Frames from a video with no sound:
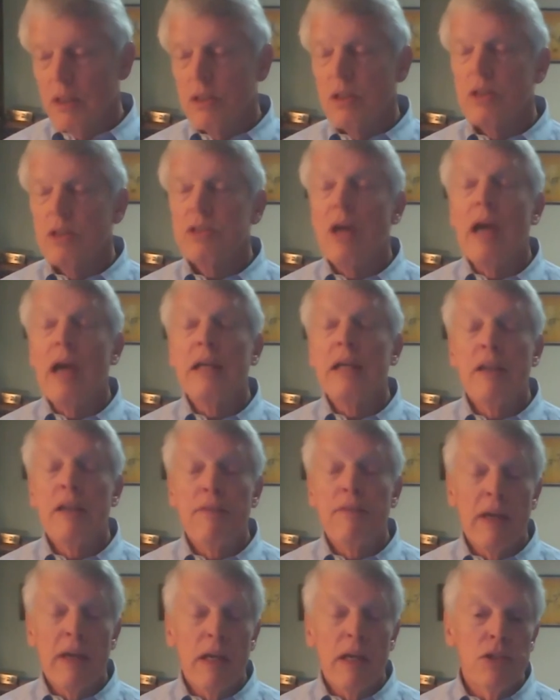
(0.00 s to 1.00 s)

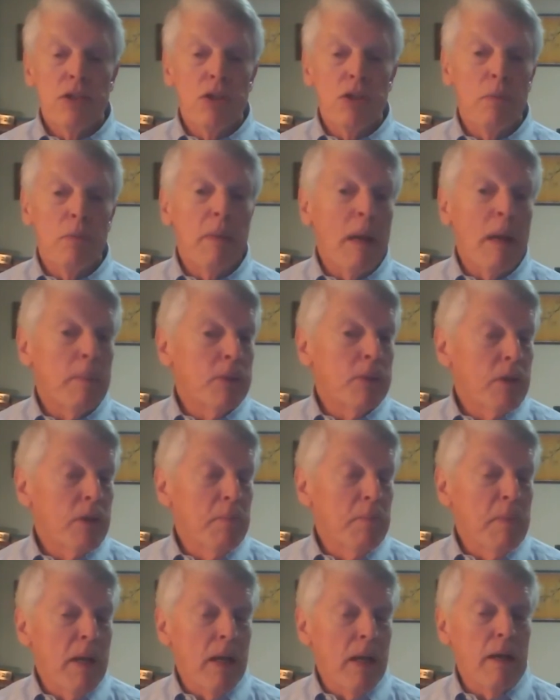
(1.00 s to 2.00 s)
Scientific and Student Papers
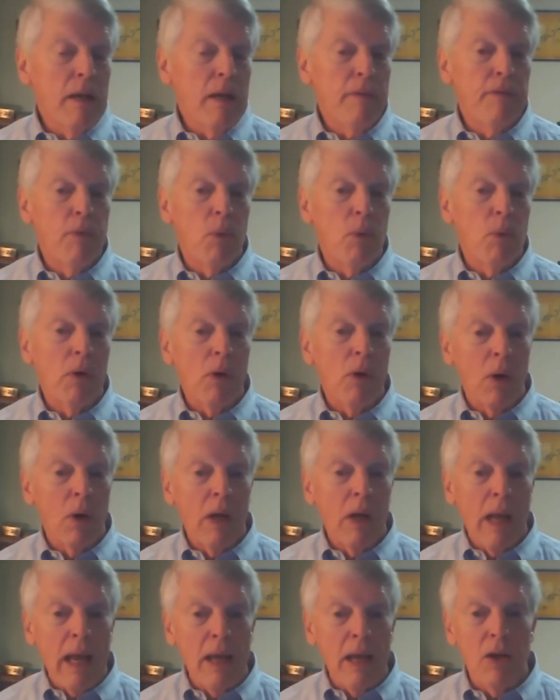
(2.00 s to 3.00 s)
Committee for
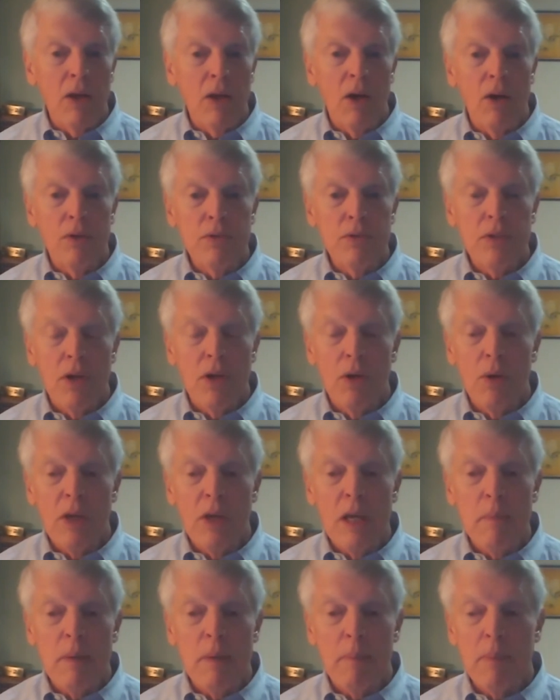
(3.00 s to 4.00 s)
Orlando. So
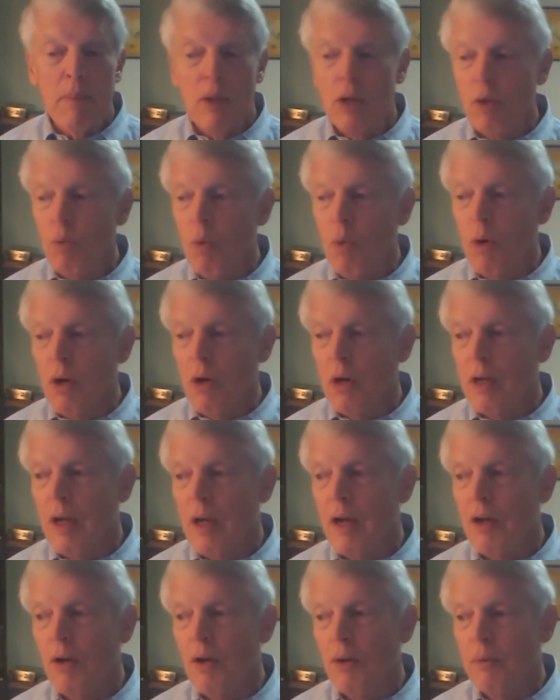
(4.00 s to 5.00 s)
keep up the good work. And
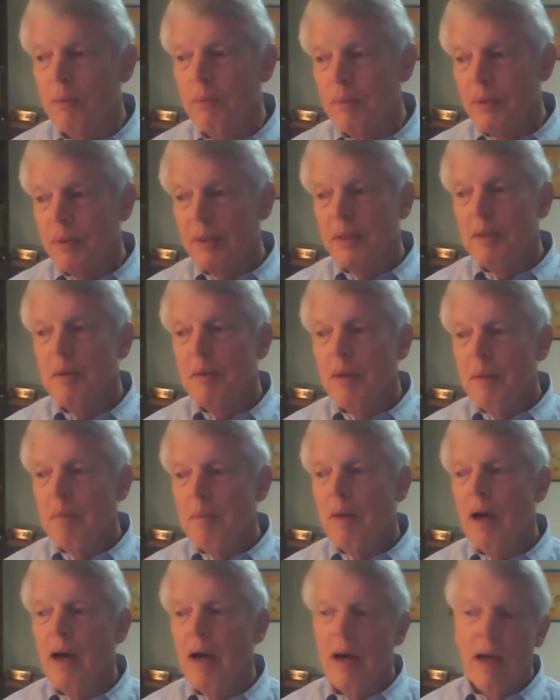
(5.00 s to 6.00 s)
I know,
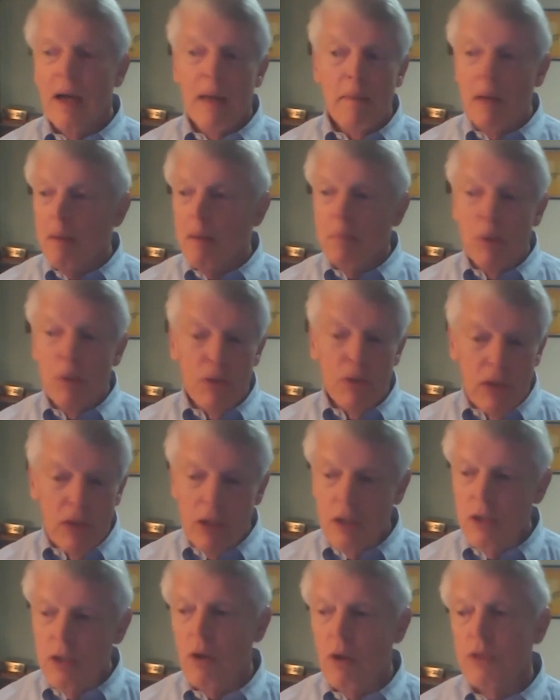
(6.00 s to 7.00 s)
and
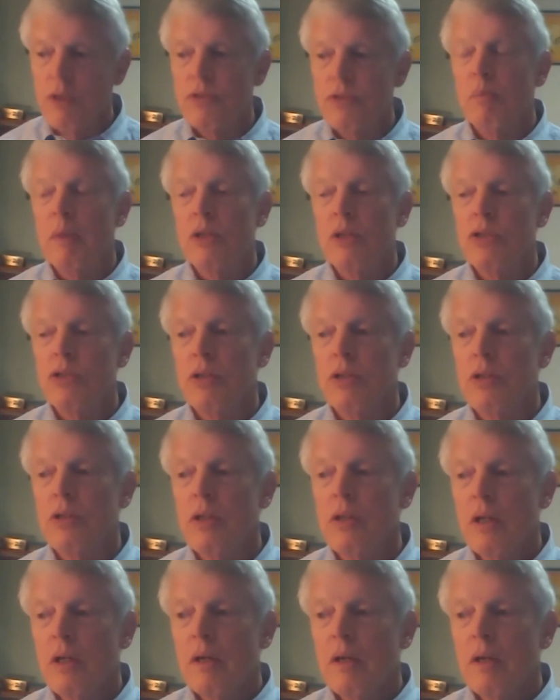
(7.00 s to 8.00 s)
Bussola, you also mentioned,
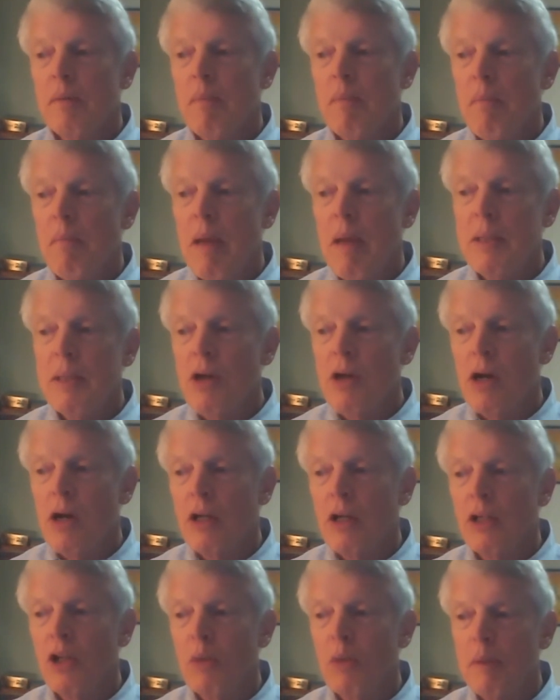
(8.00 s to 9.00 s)
maybe talk
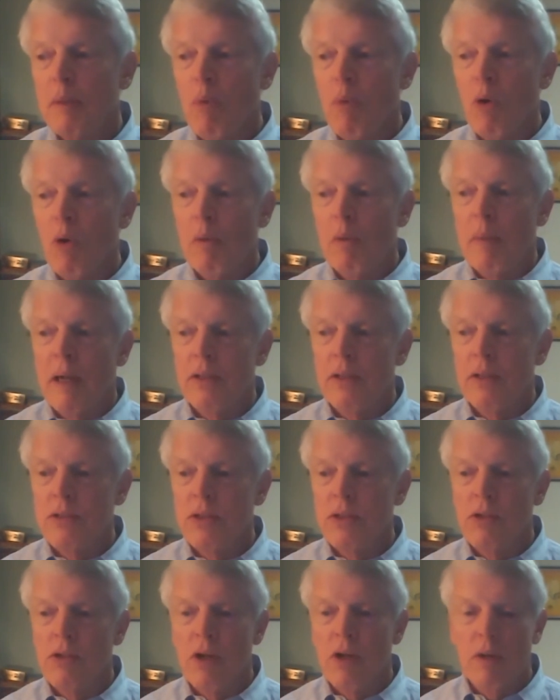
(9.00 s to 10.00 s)
a little bit more about this
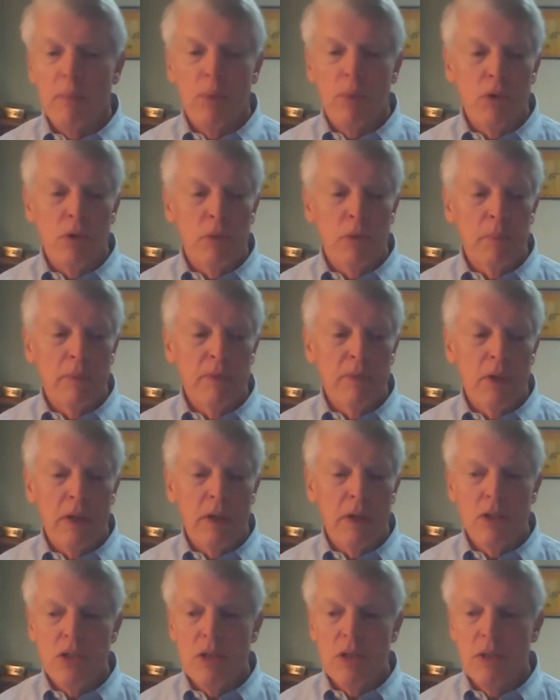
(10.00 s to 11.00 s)
incredible group of
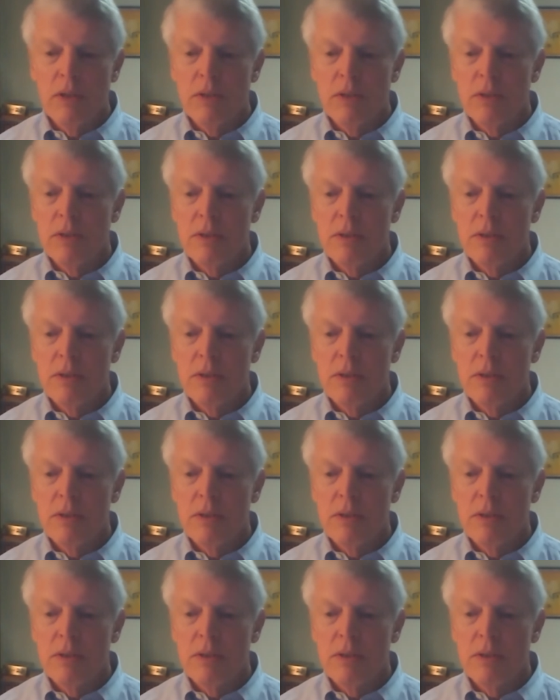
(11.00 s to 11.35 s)
young engineers.